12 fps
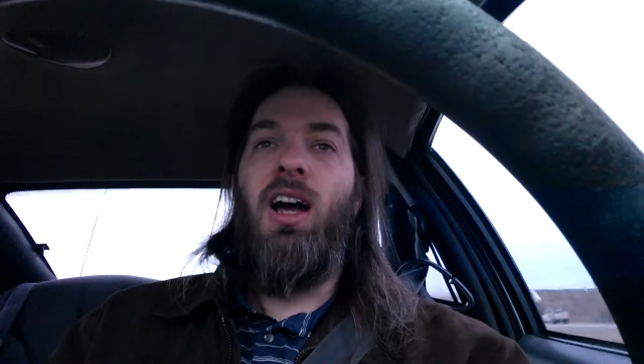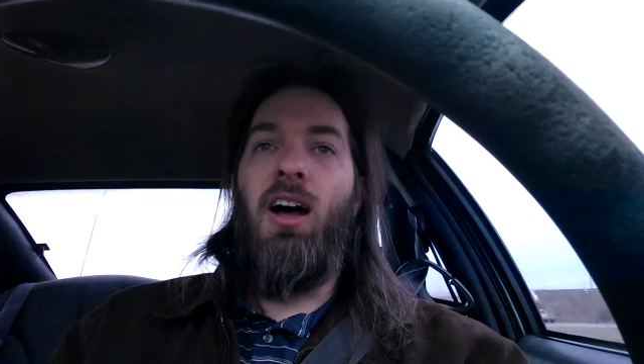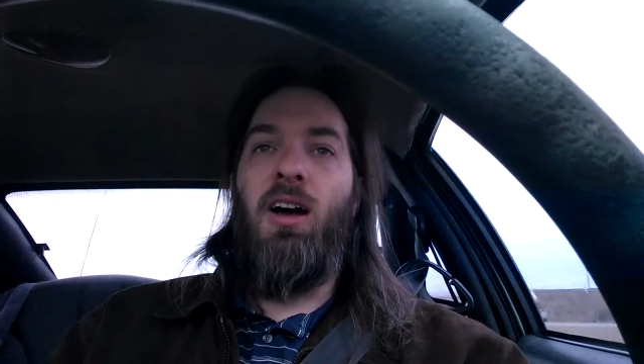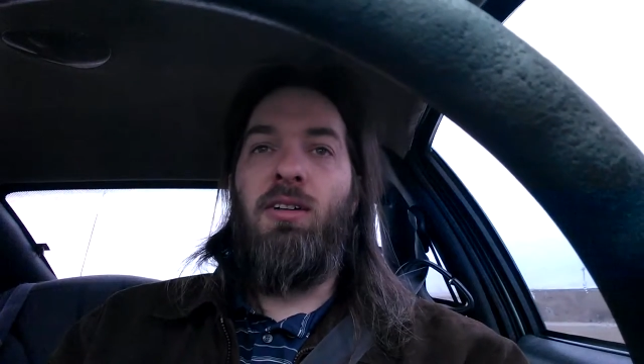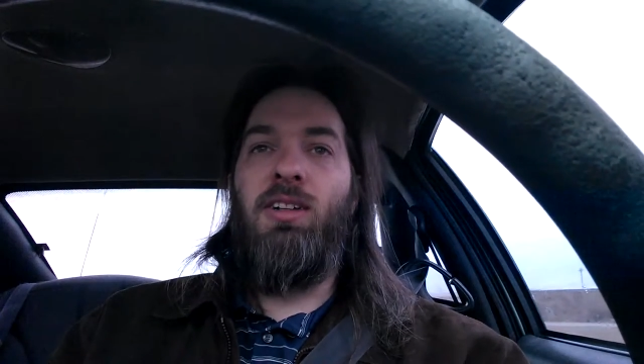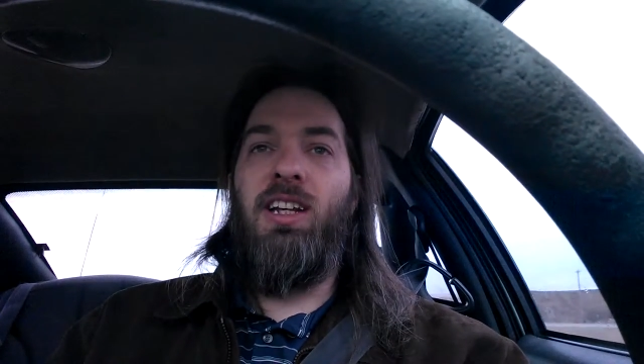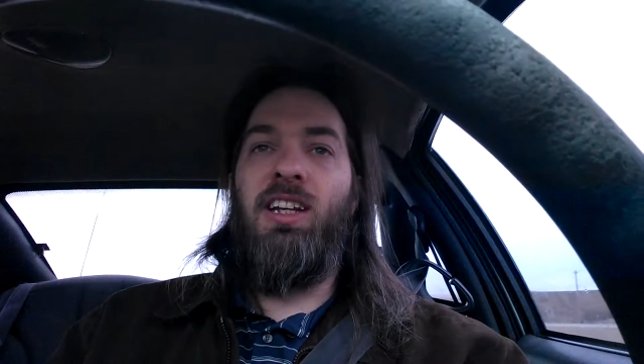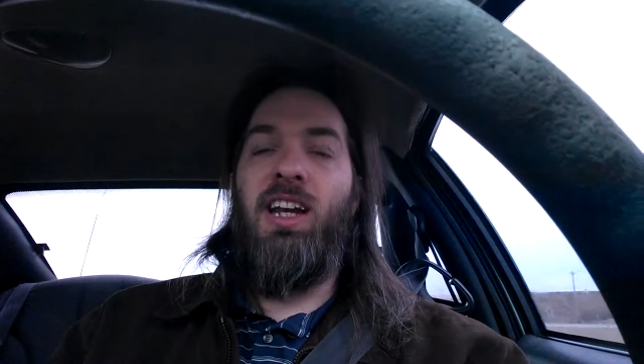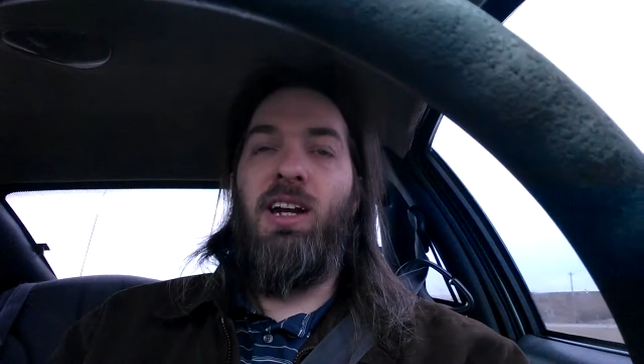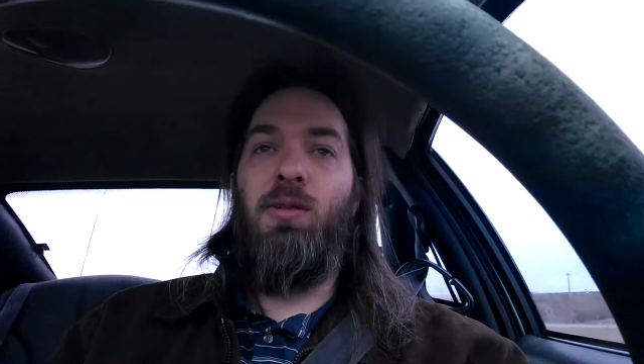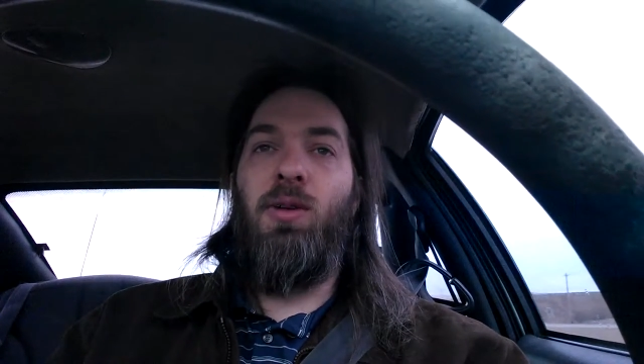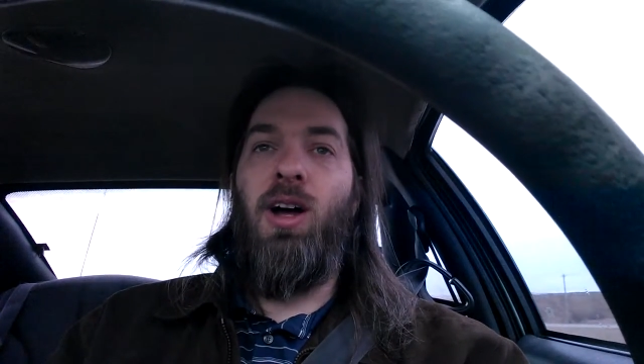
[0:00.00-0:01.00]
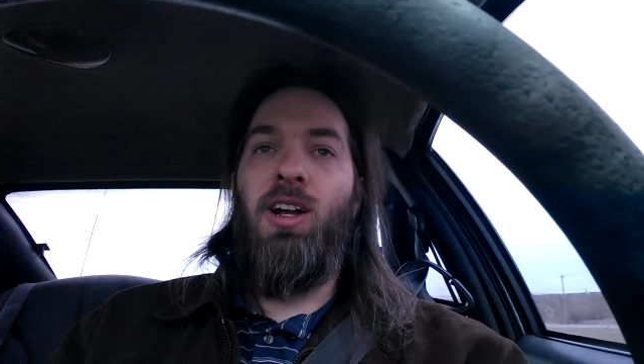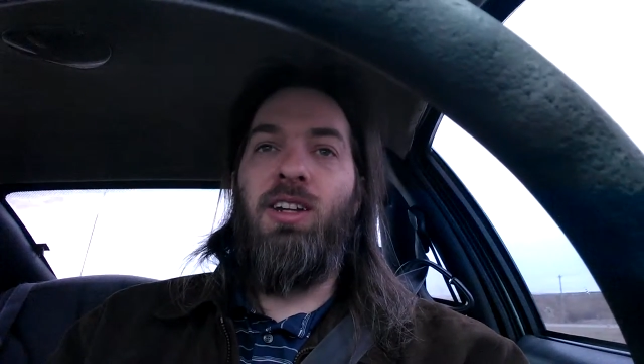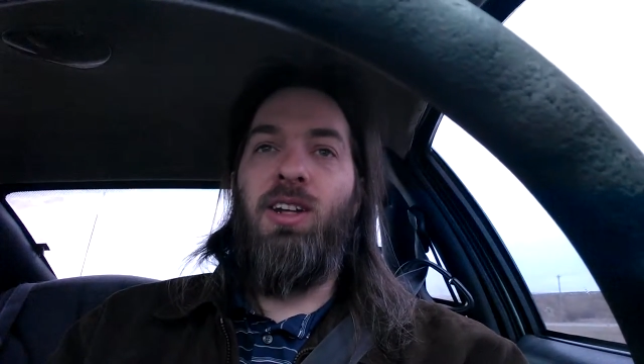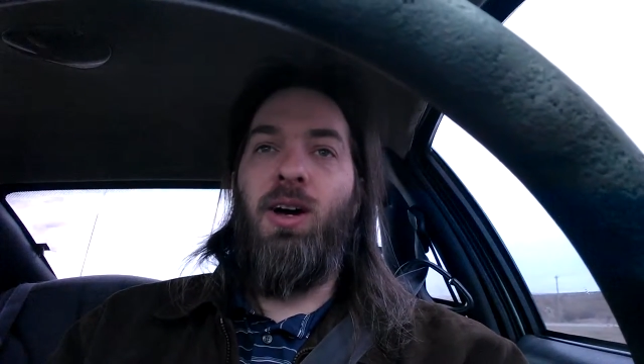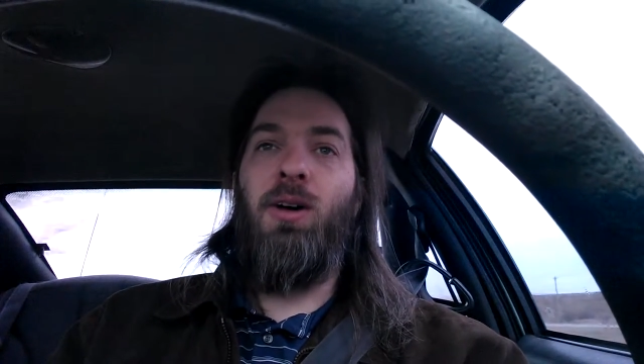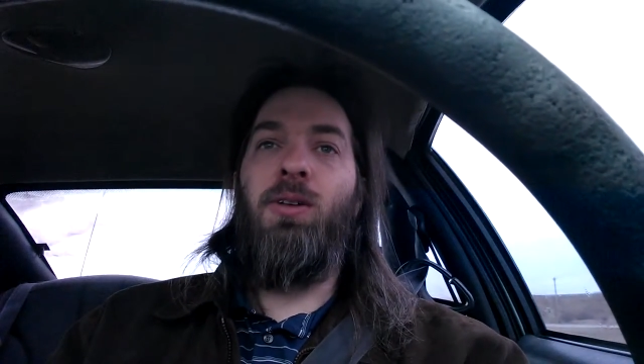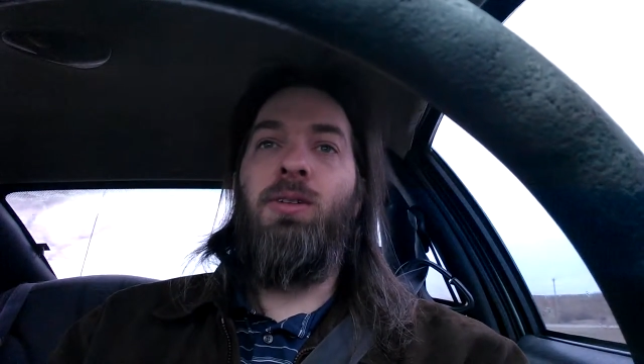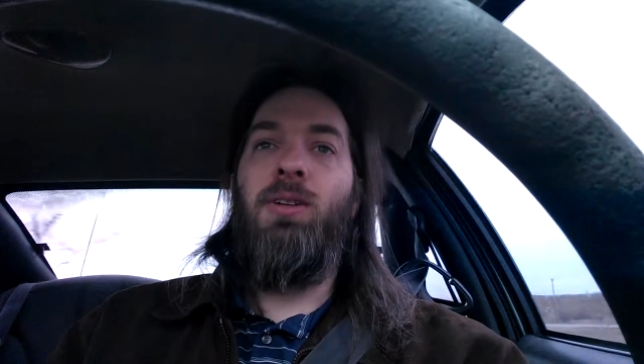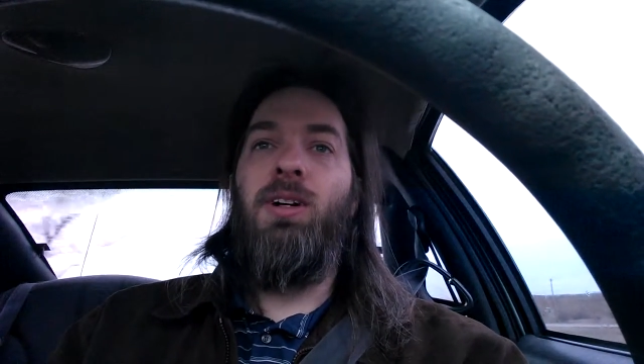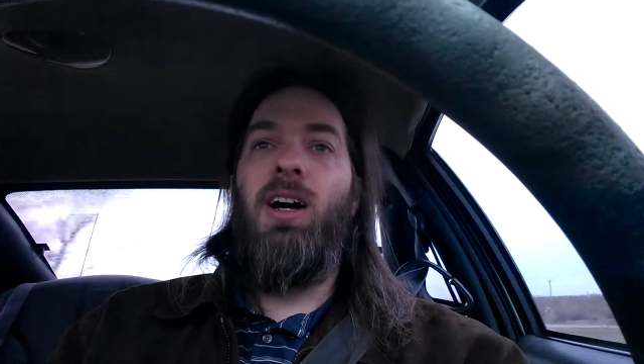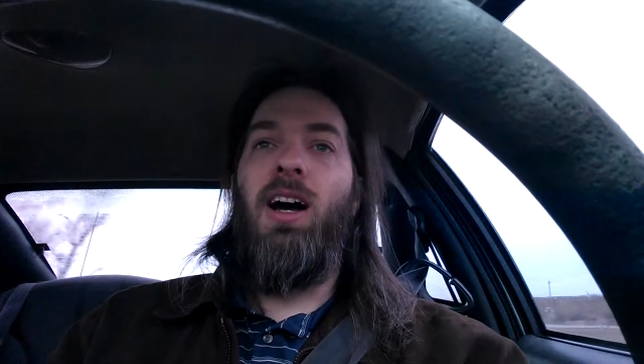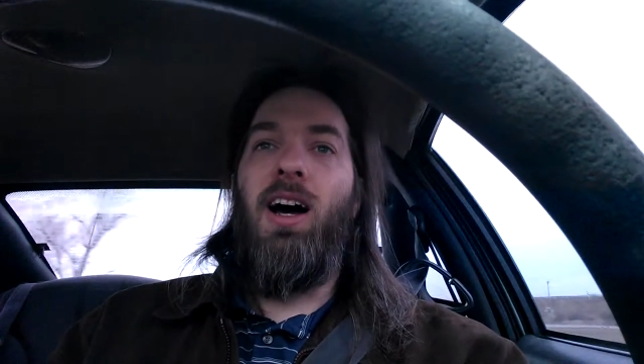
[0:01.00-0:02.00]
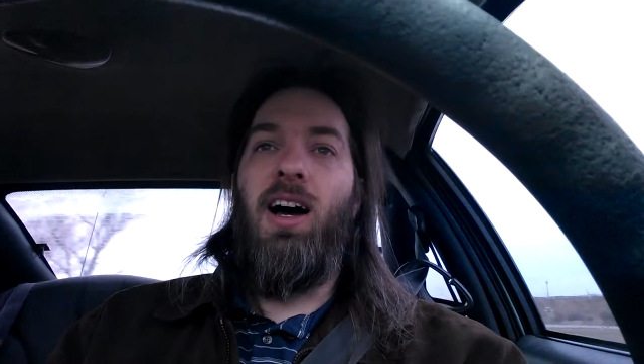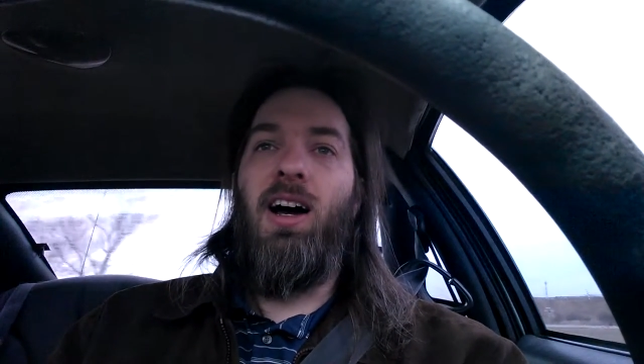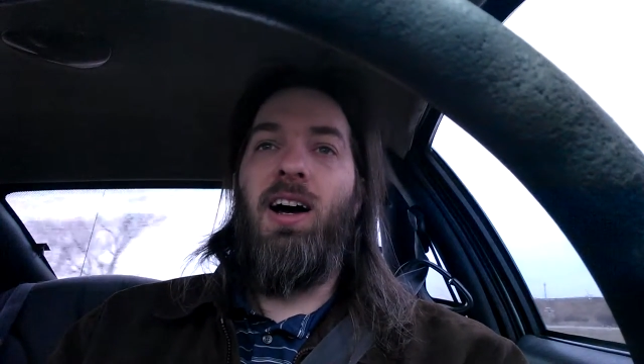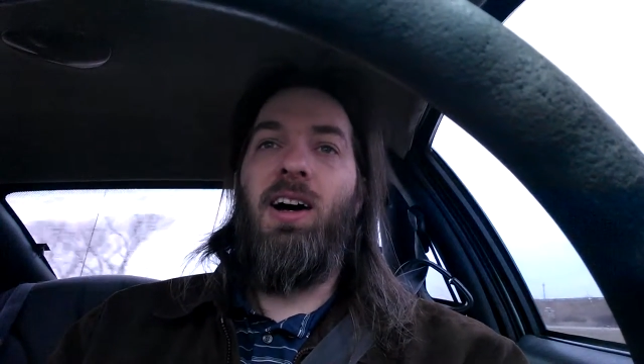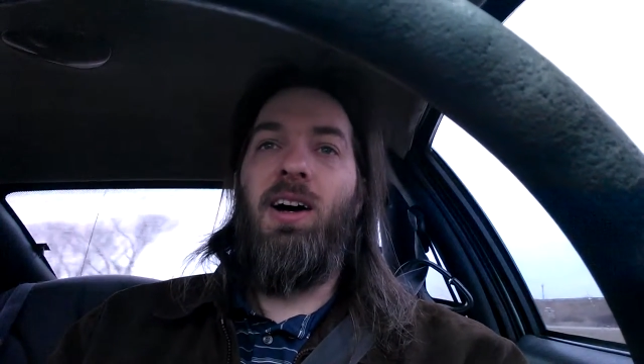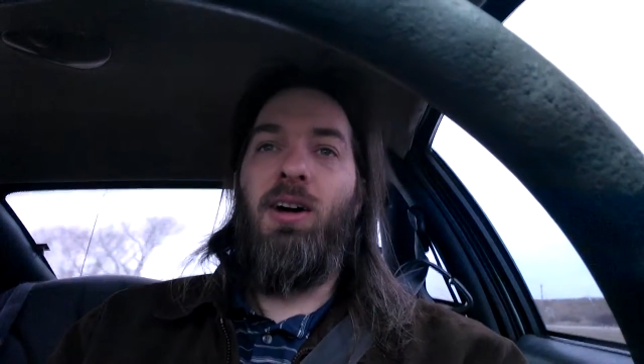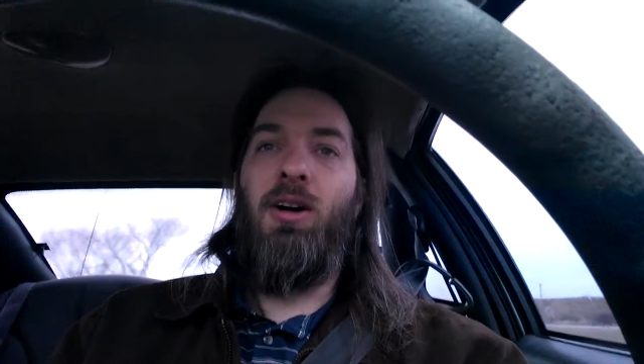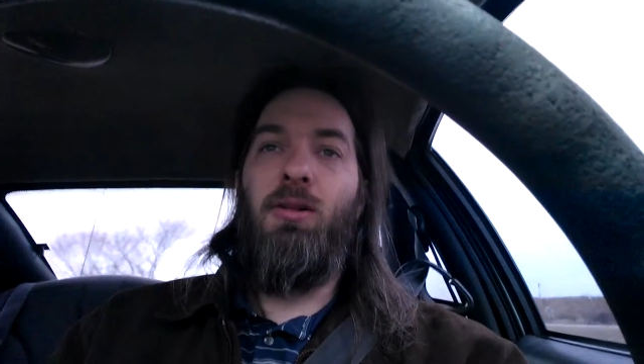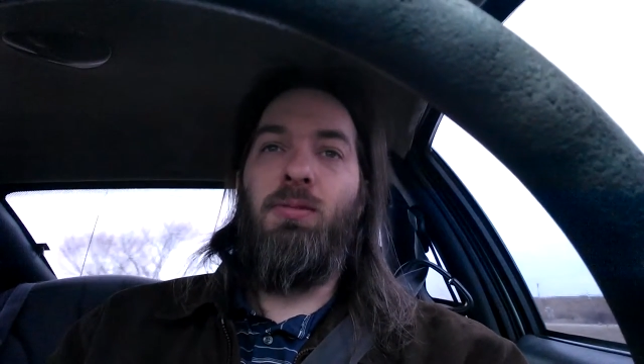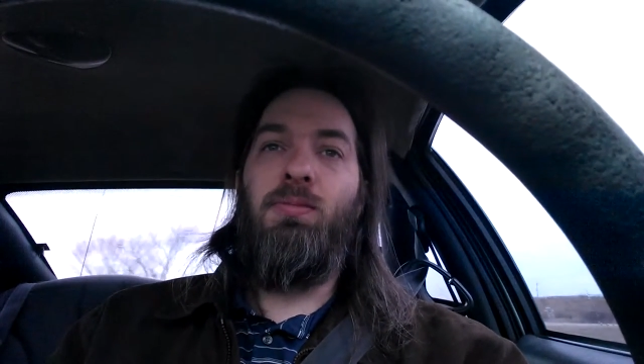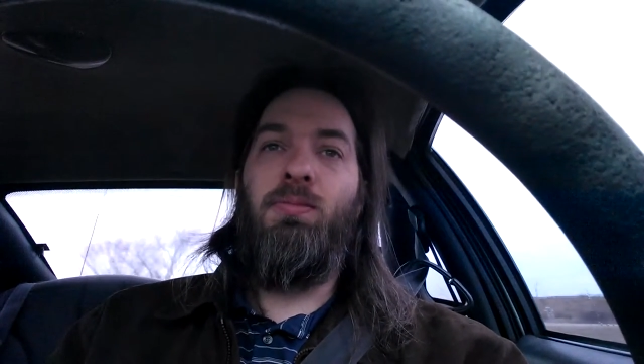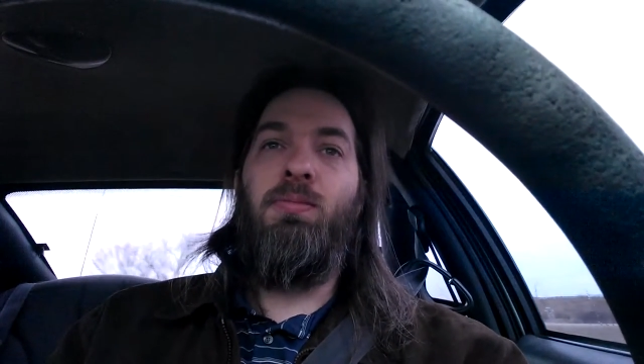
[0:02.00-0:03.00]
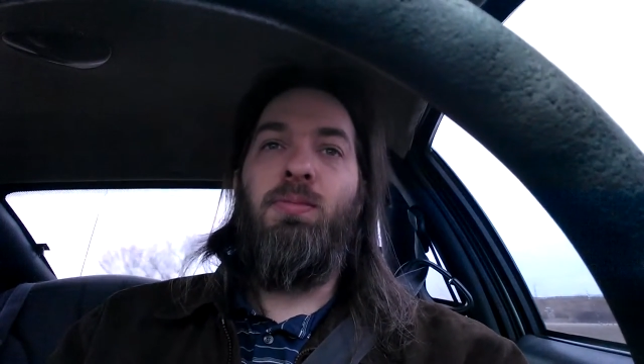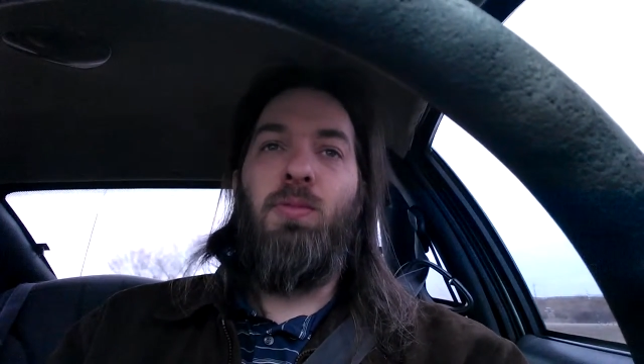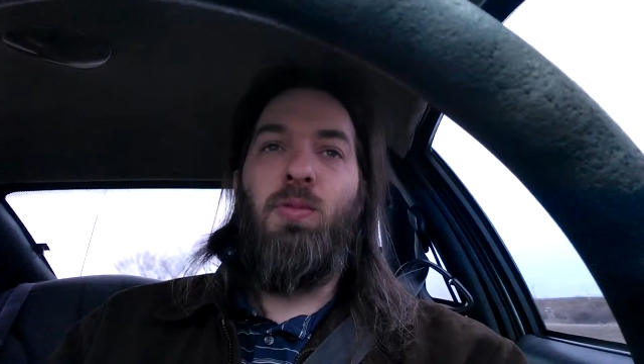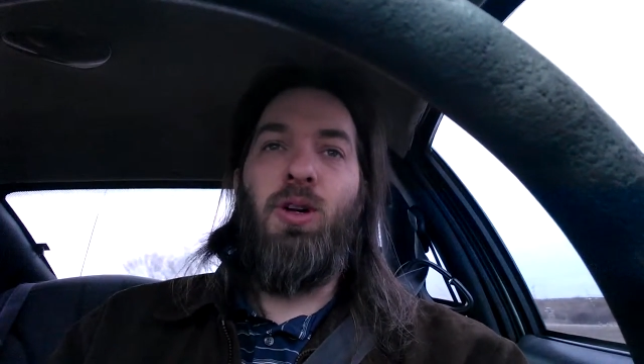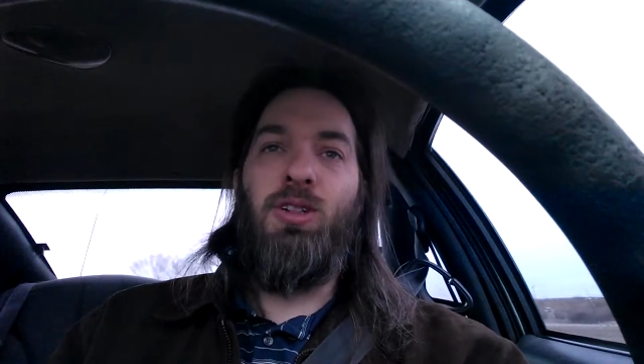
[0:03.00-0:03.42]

Uh, did get it running though. Um,